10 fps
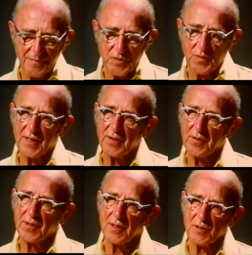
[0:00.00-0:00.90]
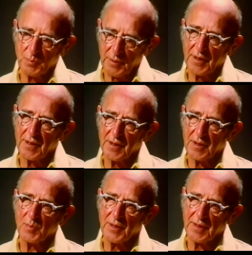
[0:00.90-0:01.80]
so I hear you explaining
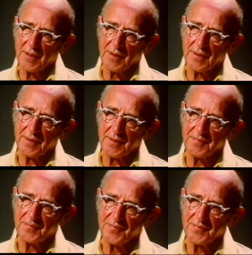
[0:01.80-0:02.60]
that